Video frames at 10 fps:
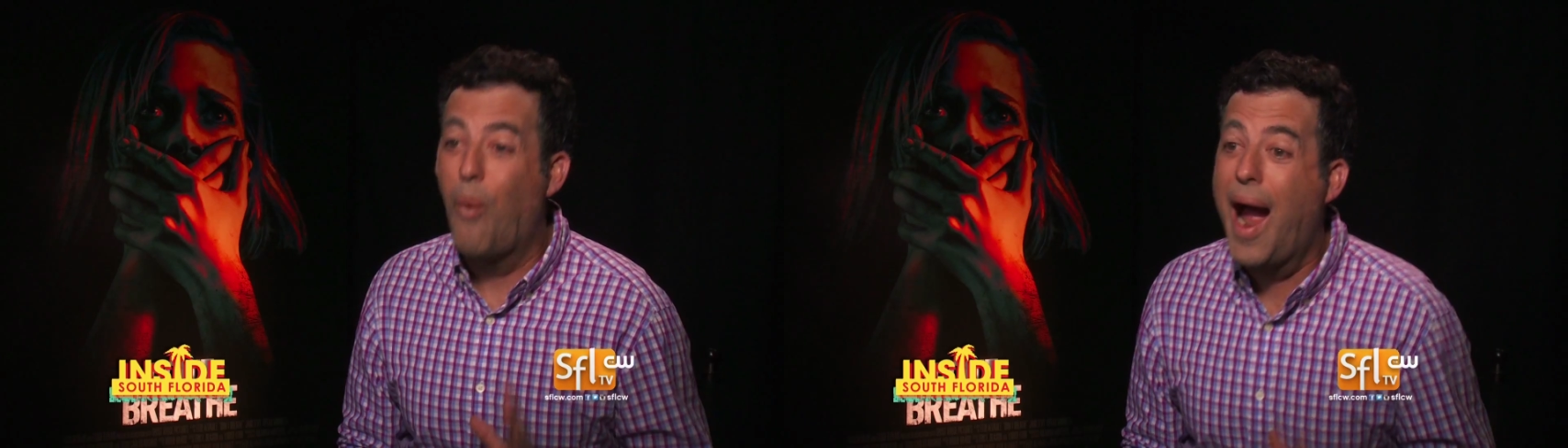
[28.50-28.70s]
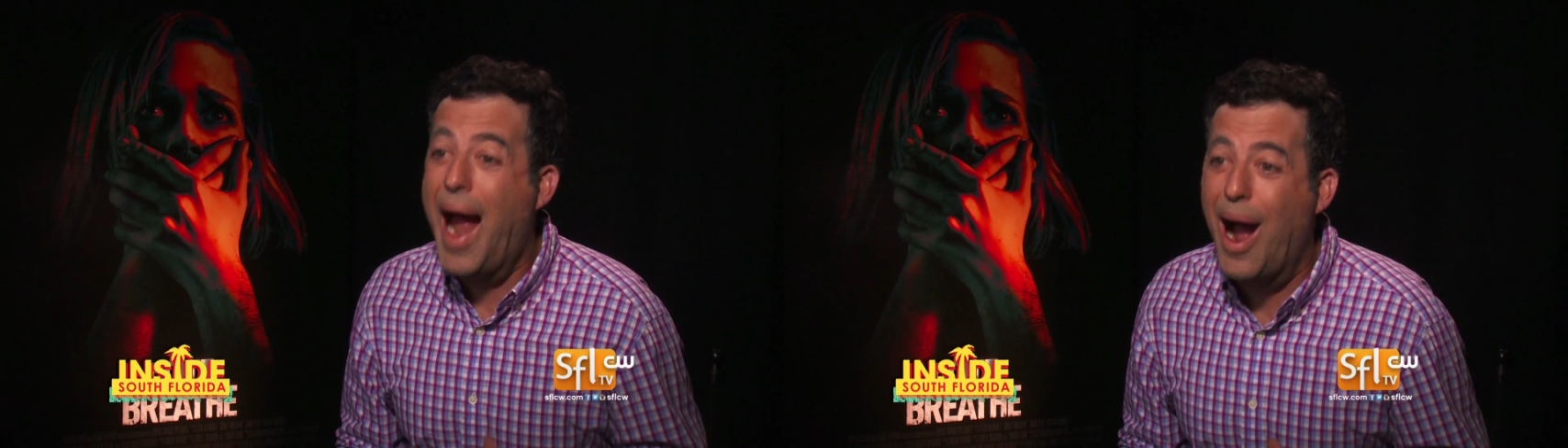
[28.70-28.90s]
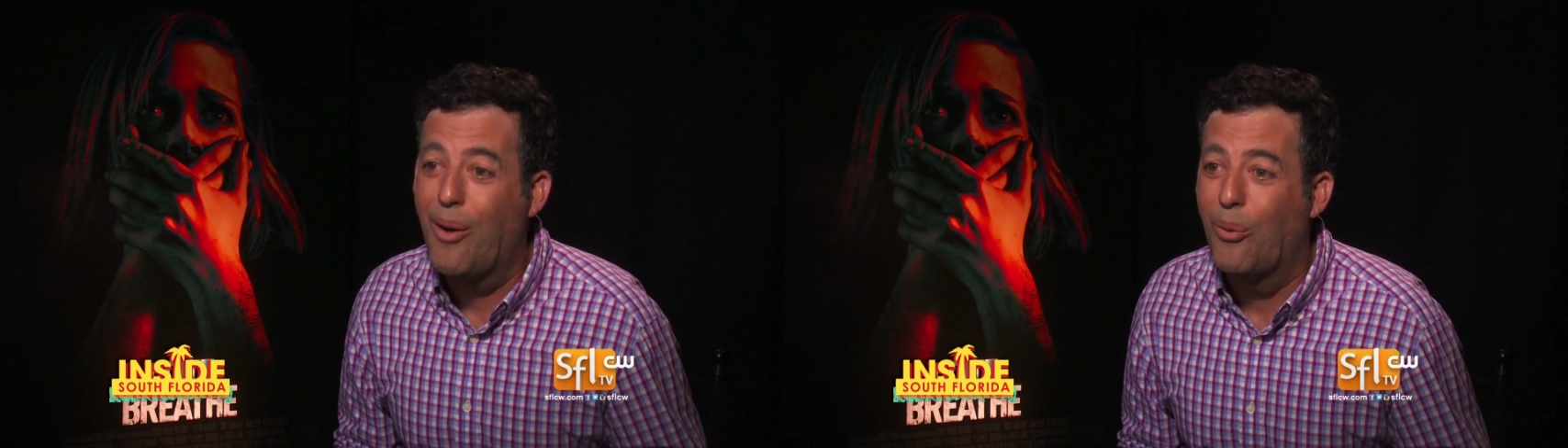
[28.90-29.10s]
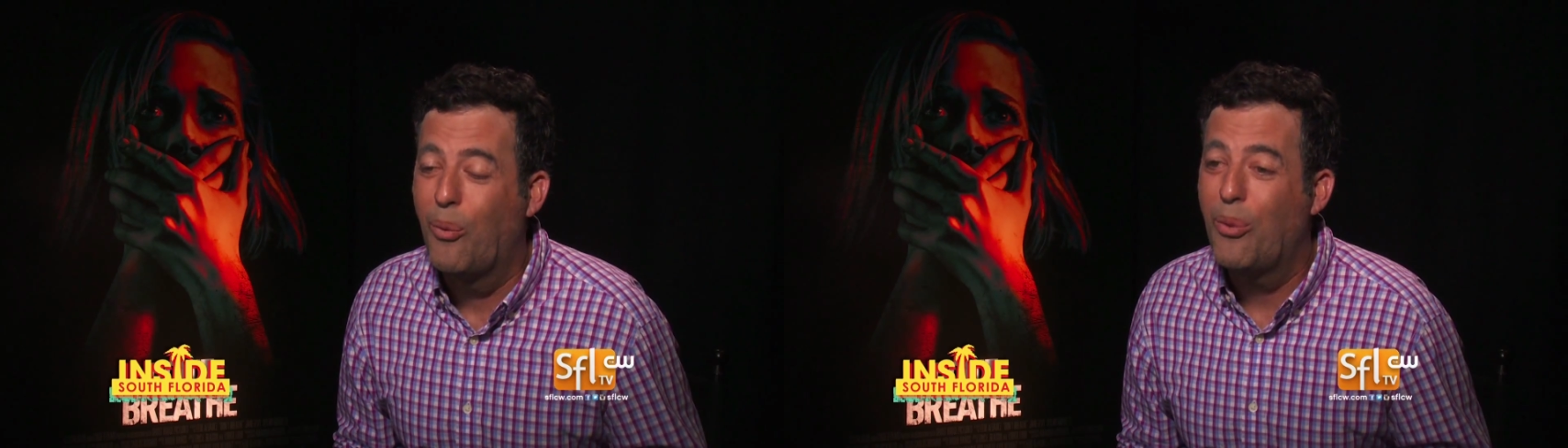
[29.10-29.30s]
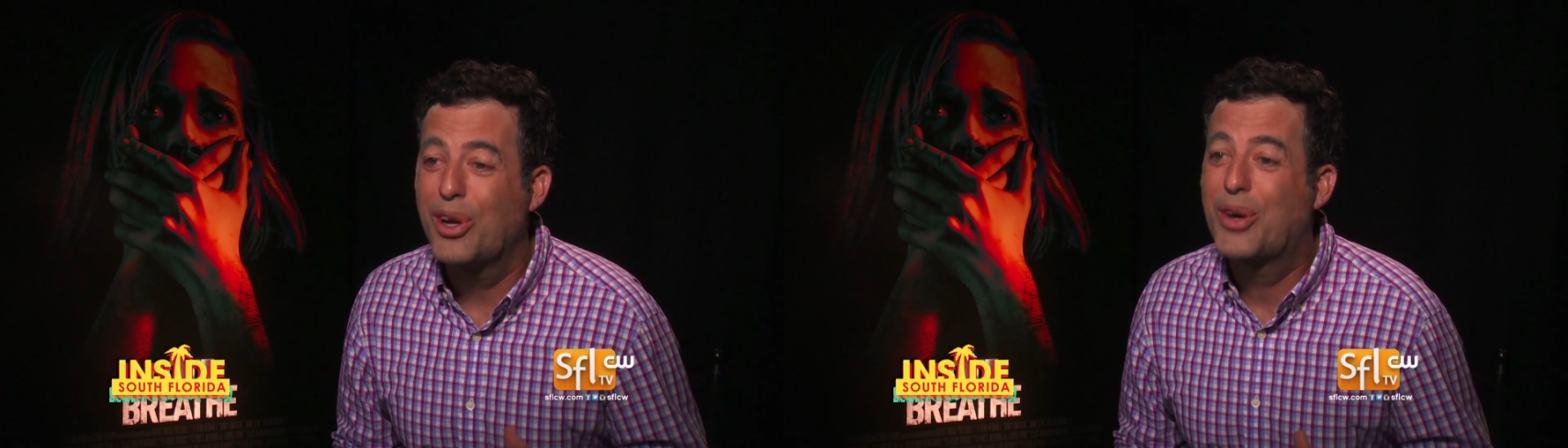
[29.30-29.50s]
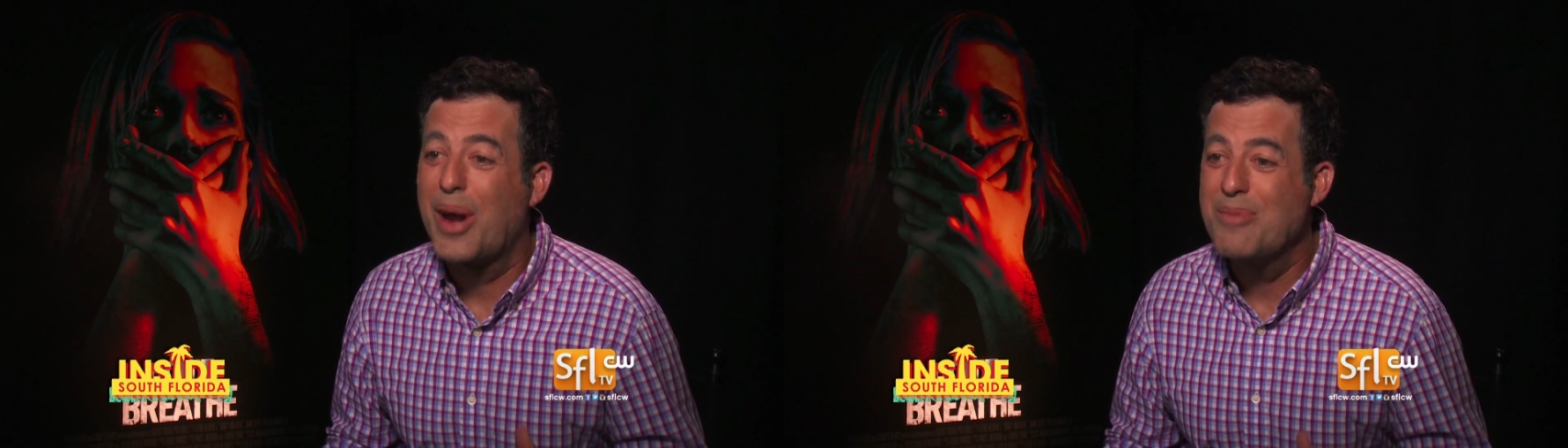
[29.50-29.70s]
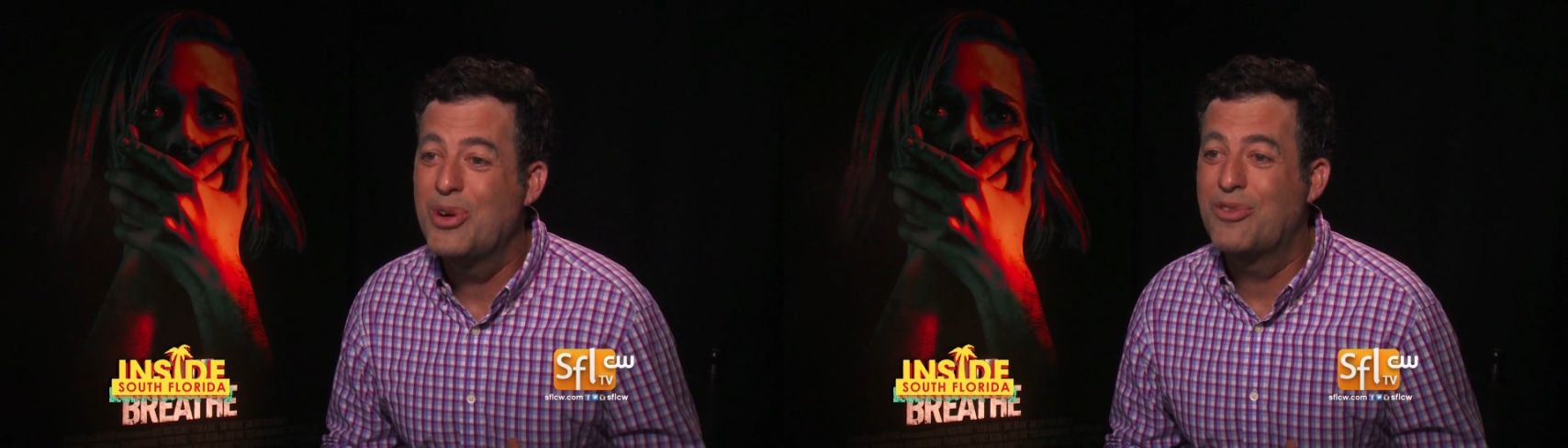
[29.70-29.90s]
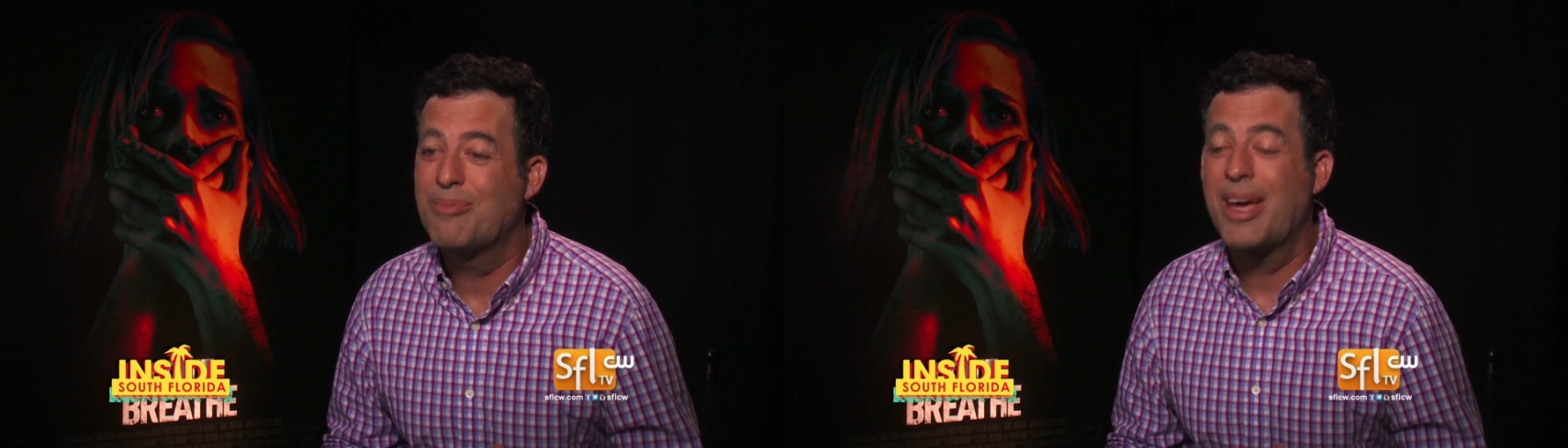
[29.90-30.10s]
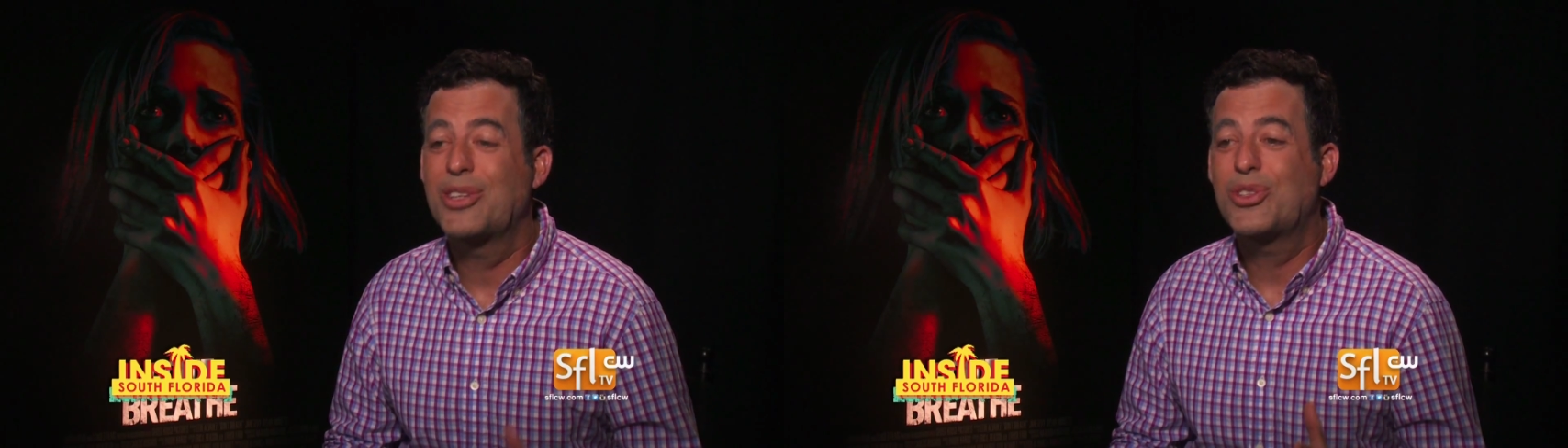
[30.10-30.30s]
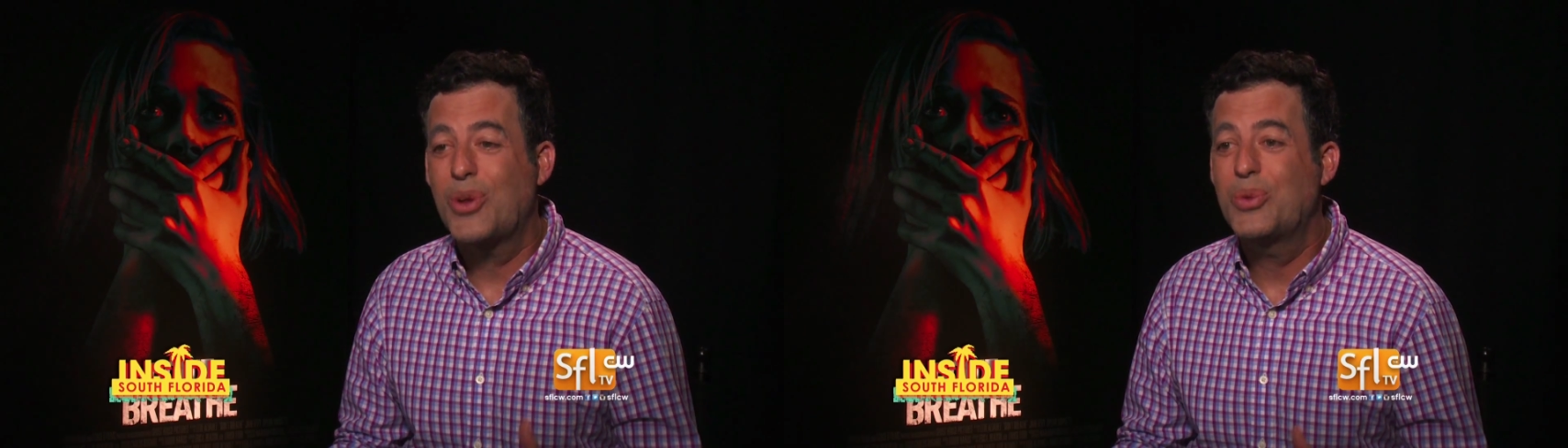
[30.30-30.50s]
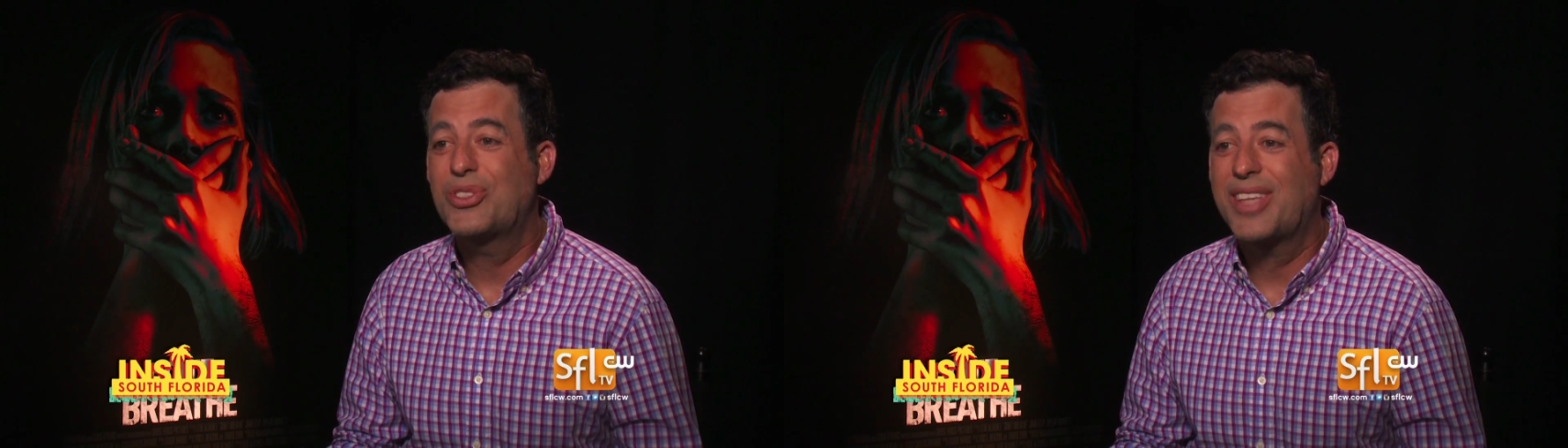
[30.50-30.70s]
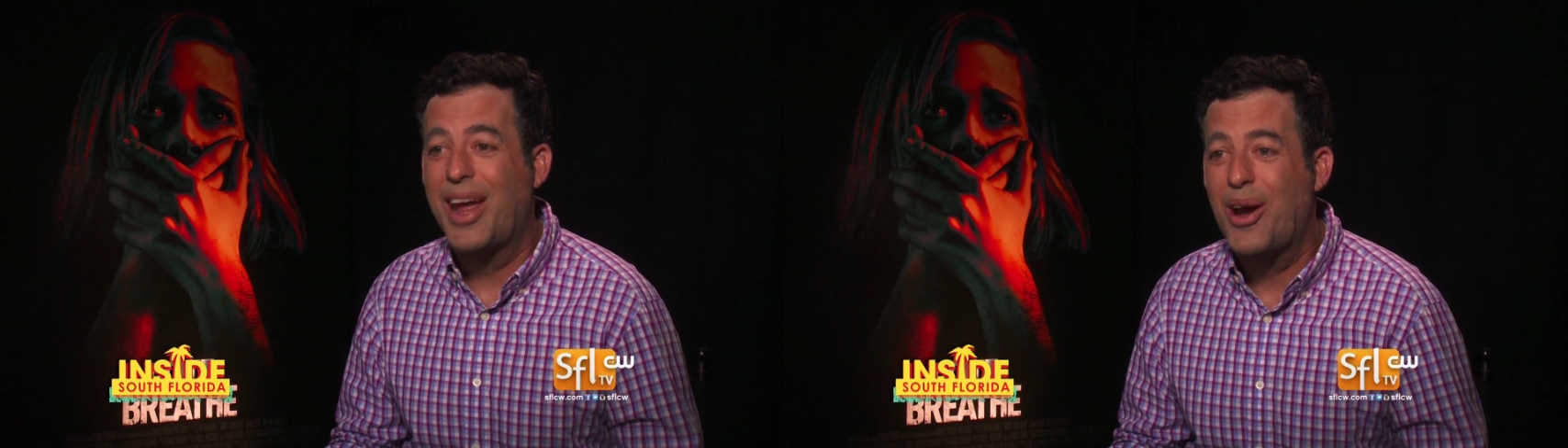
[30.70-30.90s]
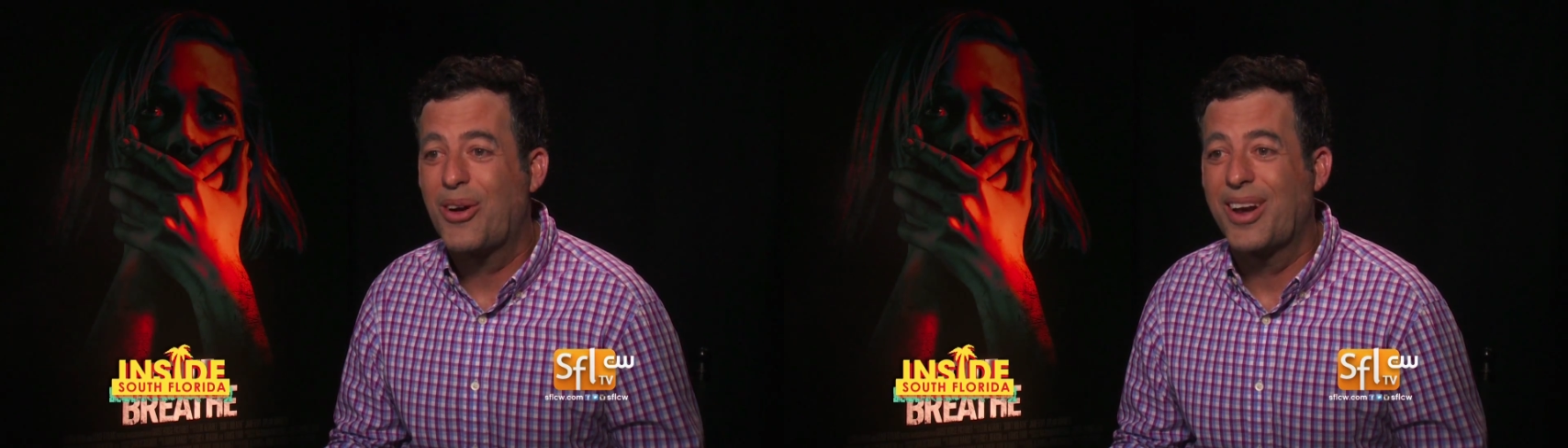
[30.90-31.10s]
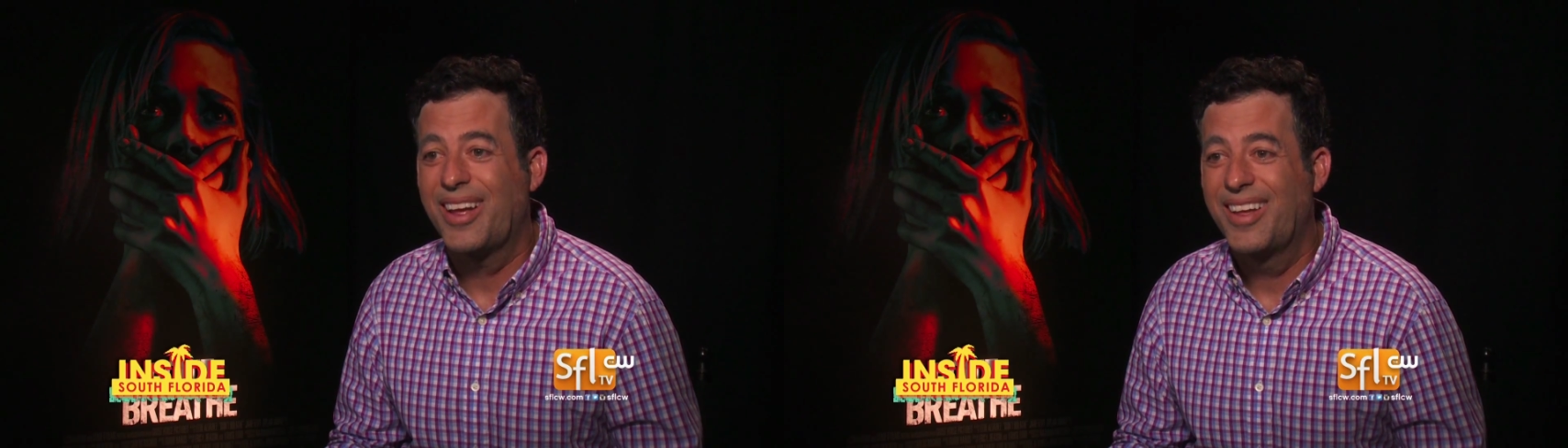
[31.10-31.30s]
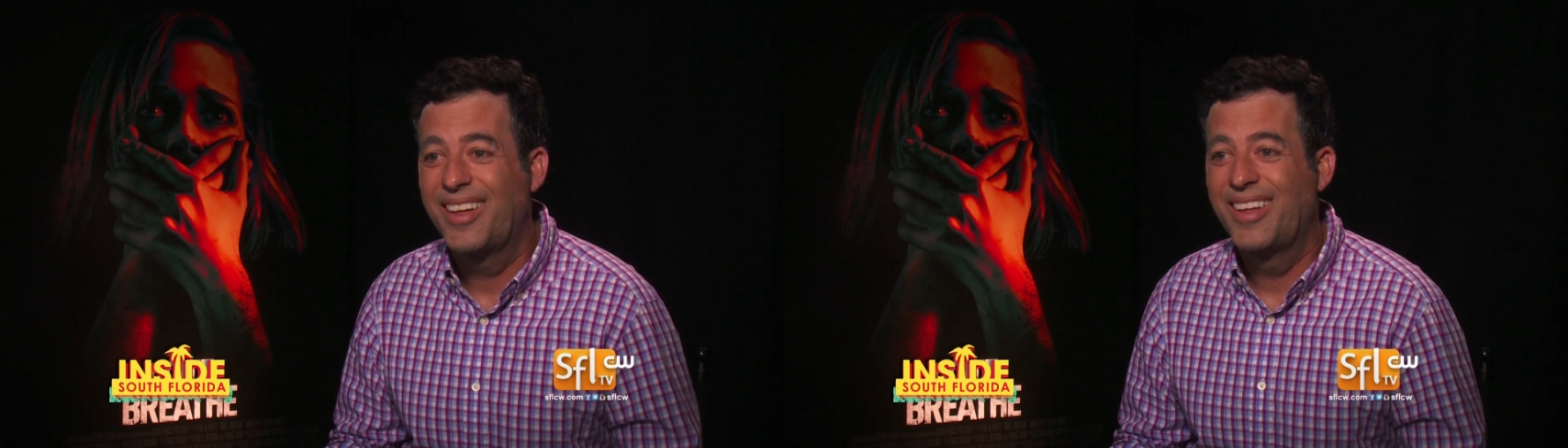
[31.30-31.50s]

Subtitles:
Wow, what a great movie, man. So scary.